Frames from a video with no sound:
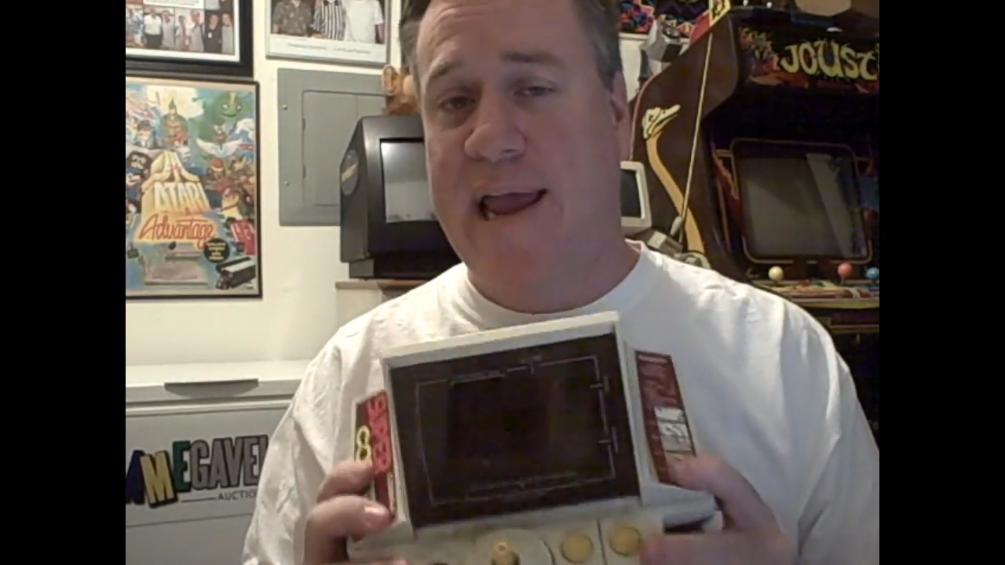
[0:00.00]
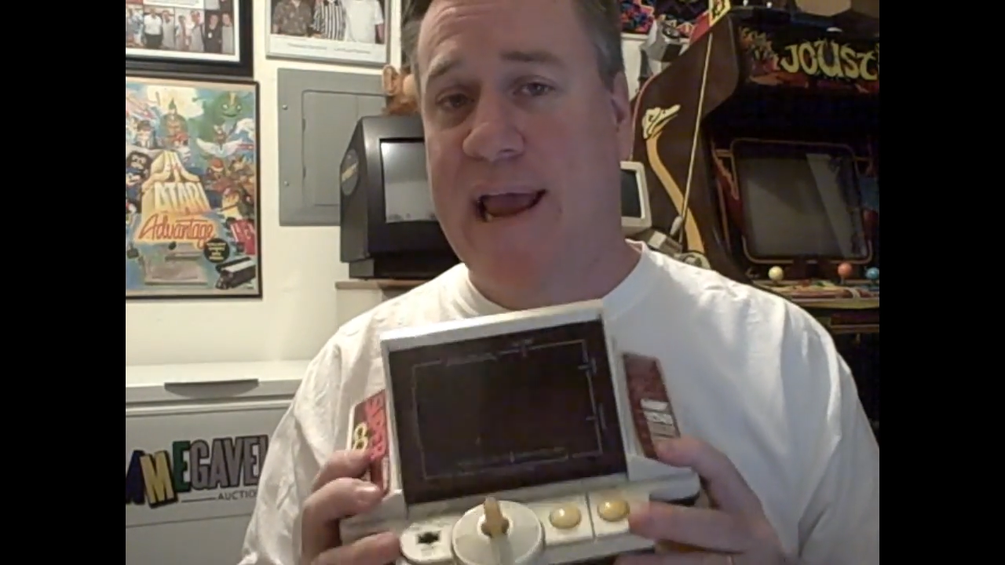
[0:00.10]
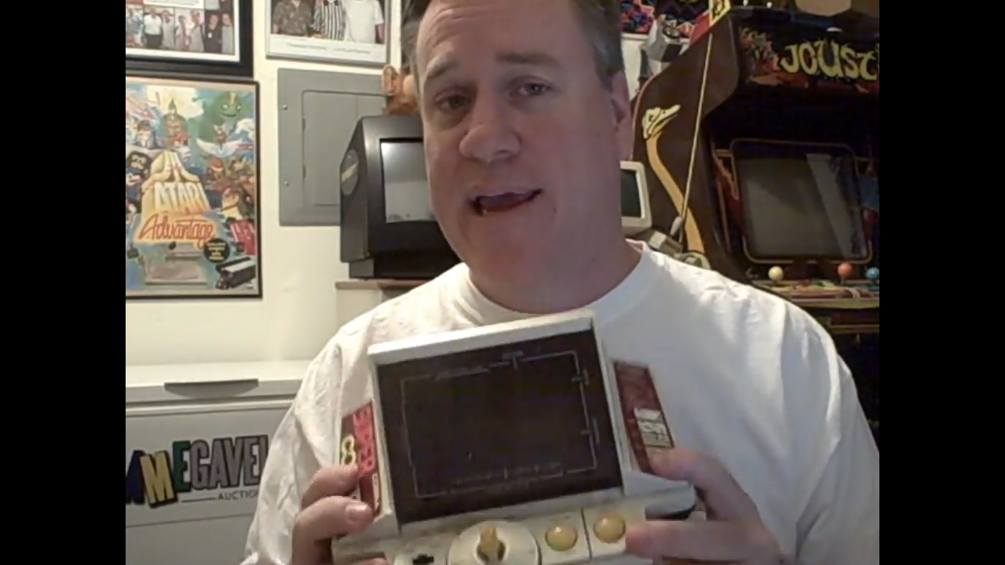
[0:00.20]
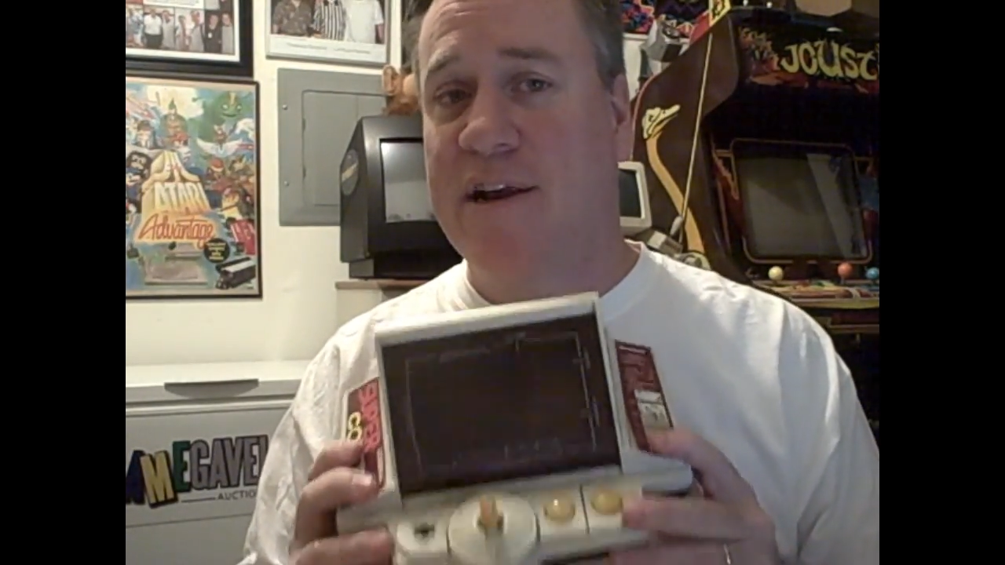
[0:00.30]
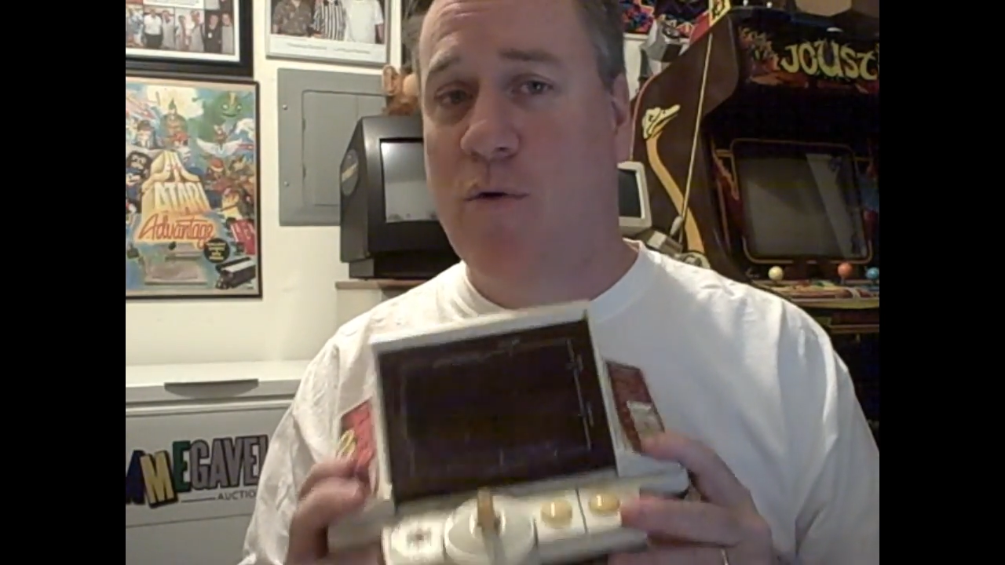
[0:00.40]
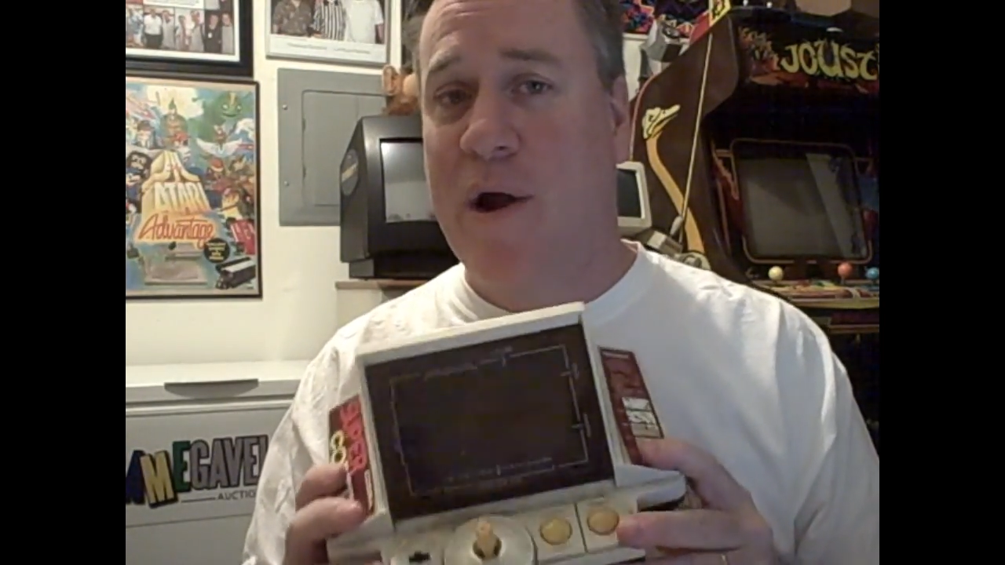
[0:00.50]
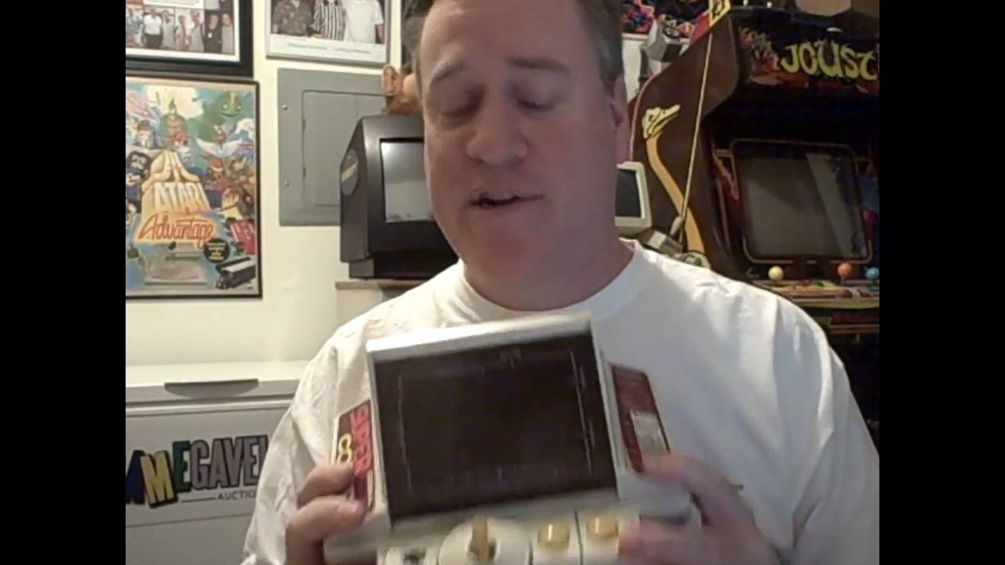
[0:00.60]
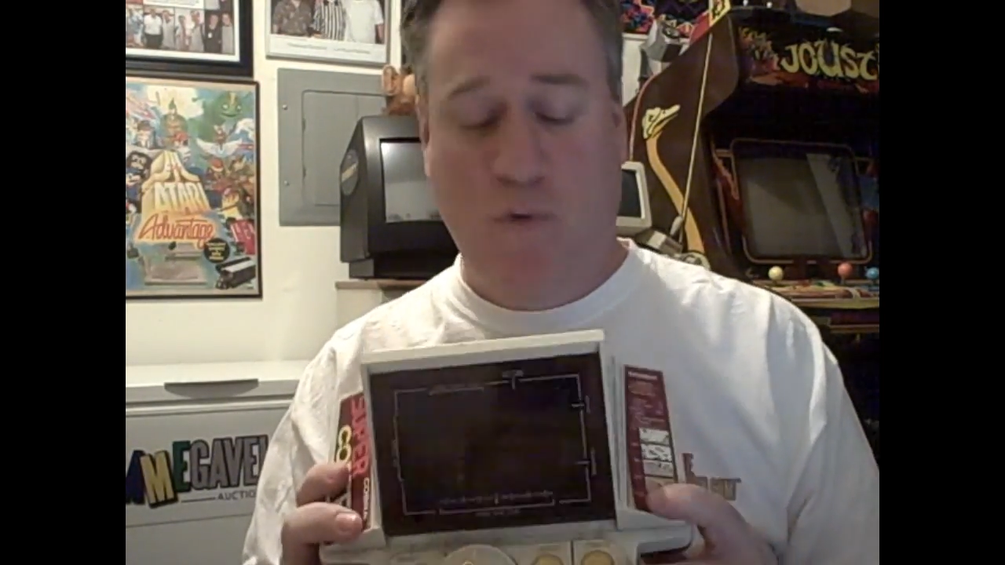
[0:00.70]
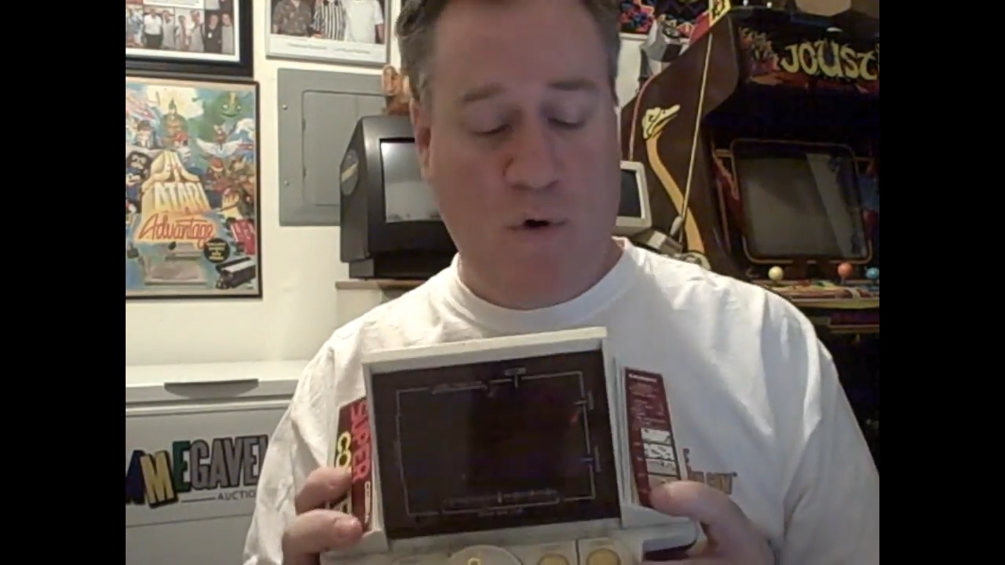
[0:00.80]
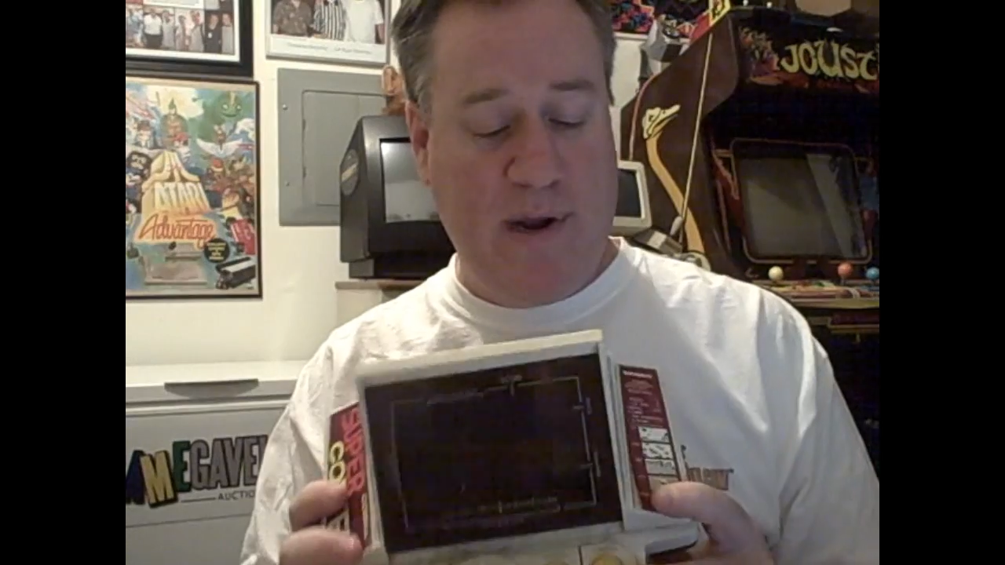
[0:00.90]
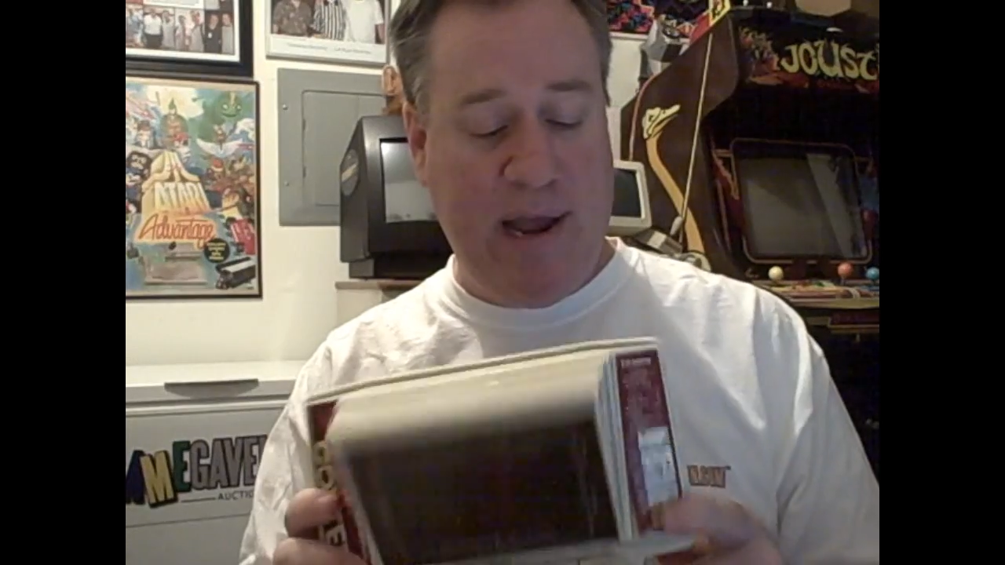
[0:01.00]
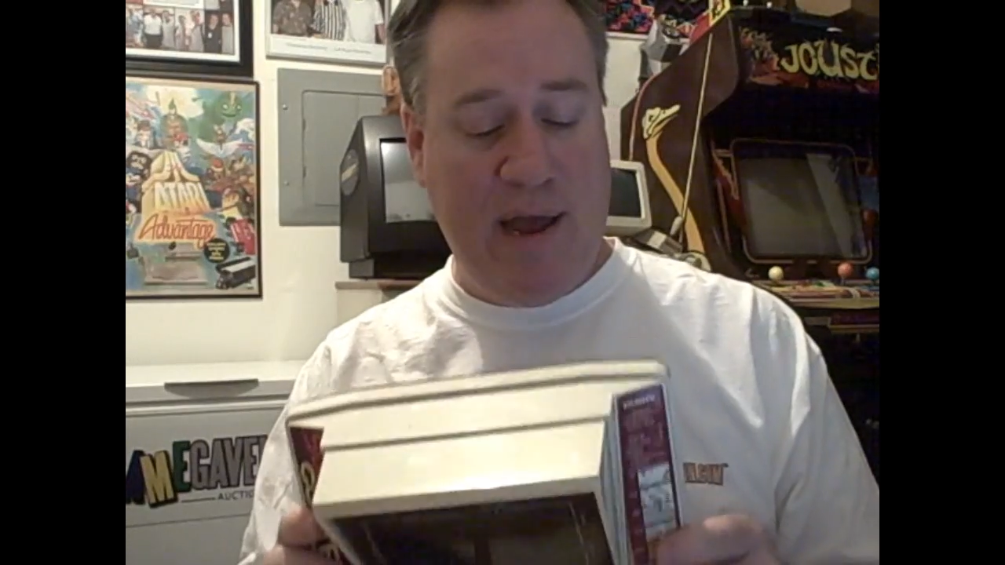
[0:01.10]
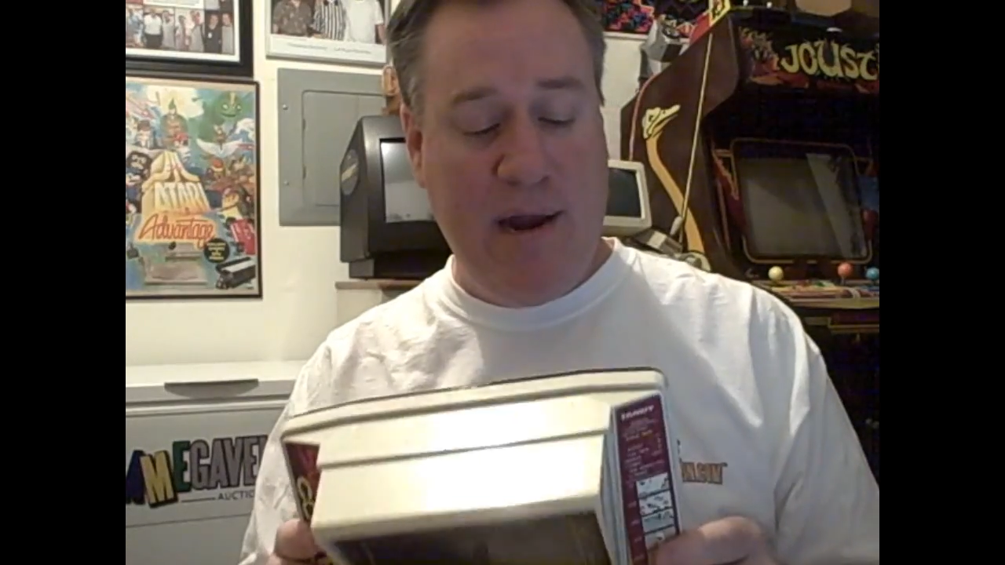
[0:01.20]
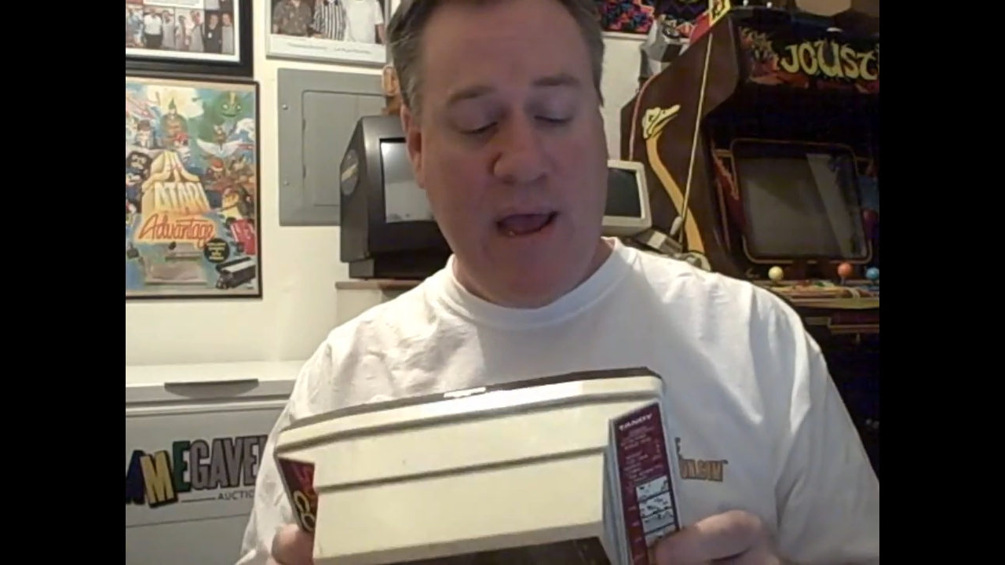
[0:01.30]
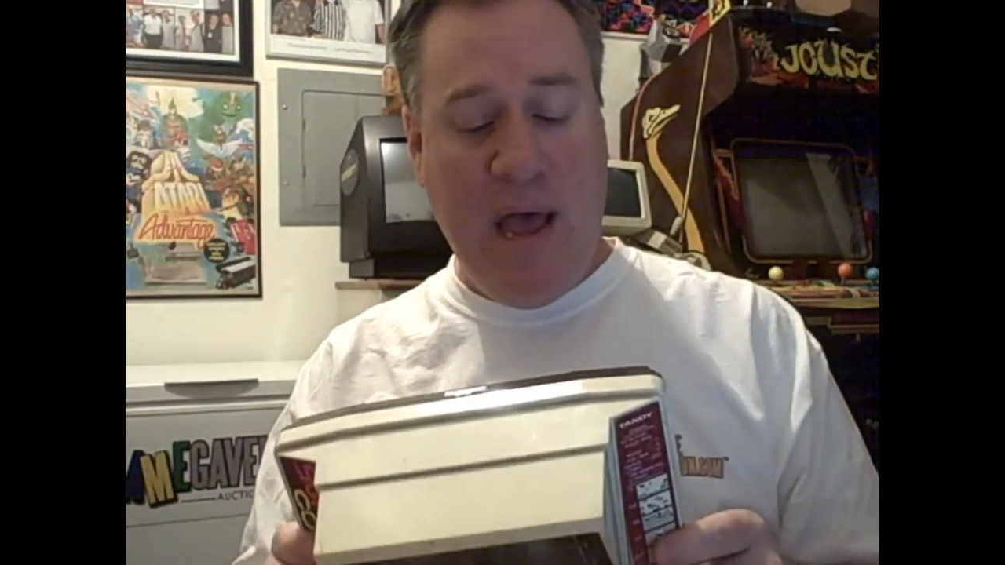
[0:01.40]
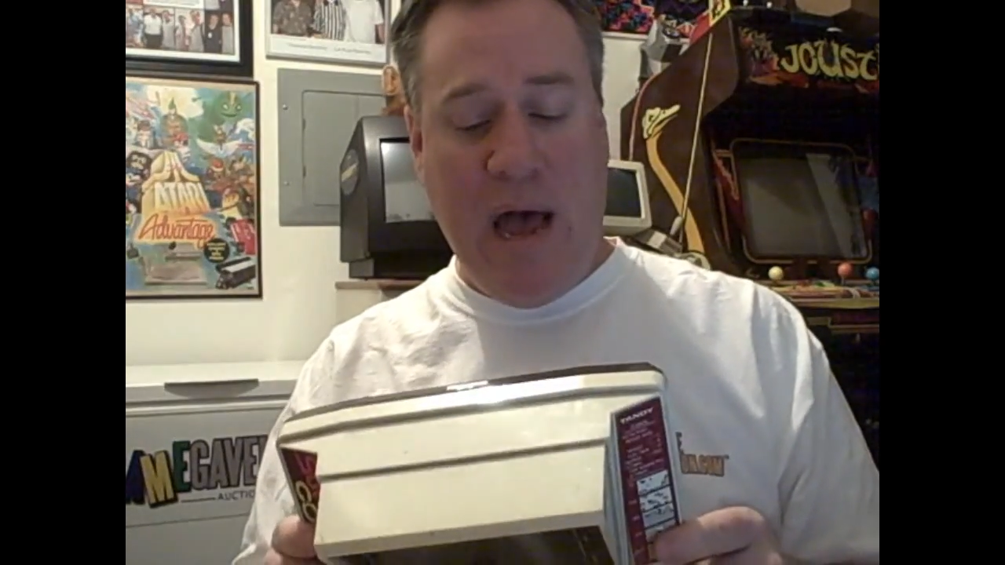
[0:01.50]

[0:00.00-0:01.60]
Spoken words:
I can't get it quite to work yet.